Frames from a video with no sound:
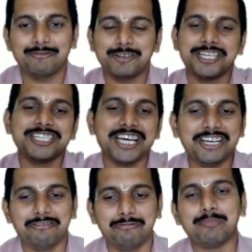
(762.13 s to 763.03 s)
For such
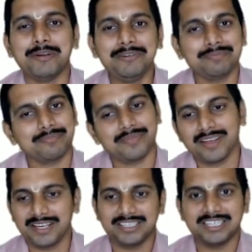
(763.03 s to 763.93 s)
kind of people,
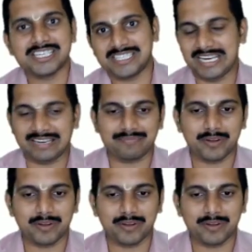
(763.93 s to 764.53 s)
this is there.